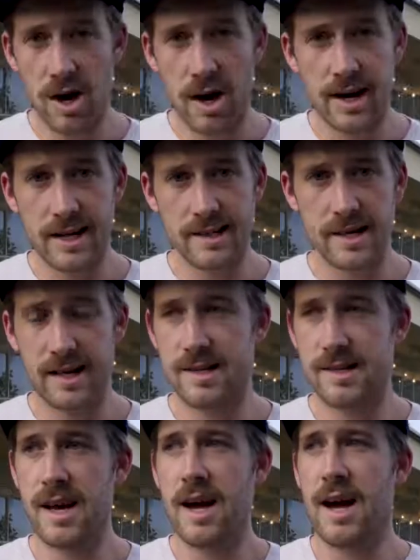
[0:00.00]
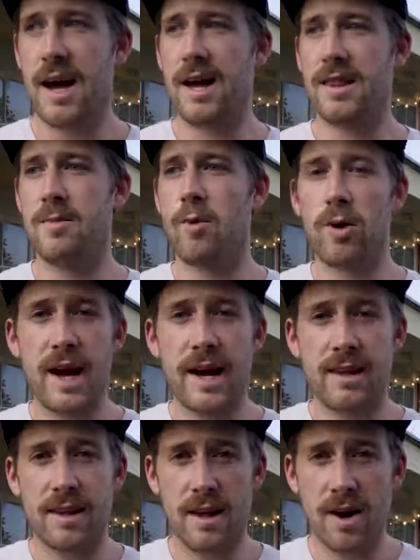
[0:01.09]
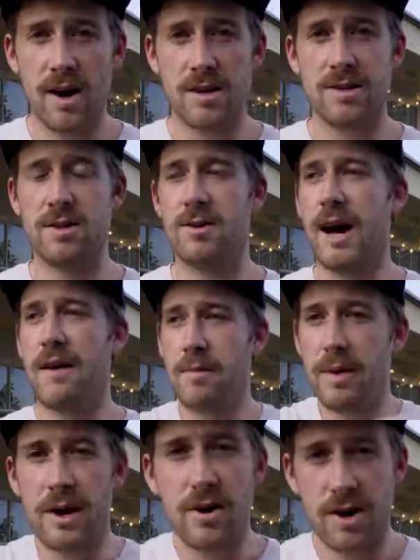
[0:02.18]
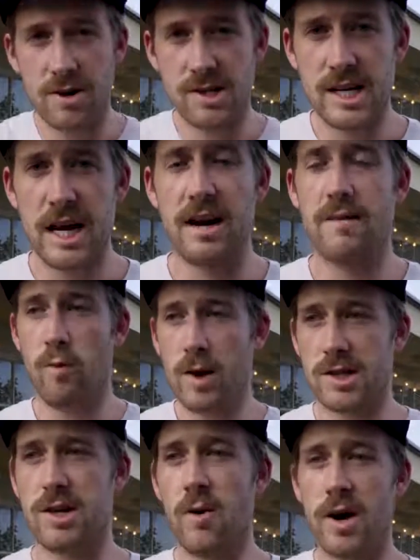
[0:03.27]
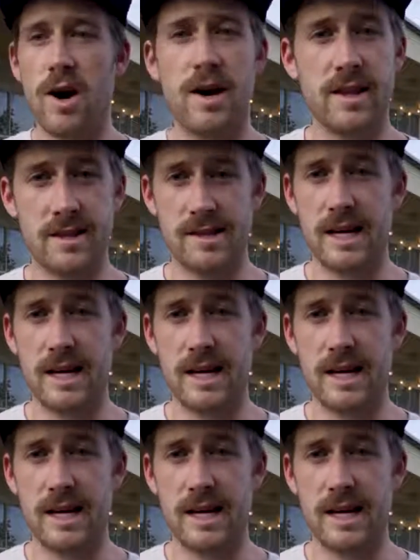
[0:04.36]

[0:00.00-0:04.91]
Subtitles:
your audience is, and the more likely they are to have a better understanding of what's going on in the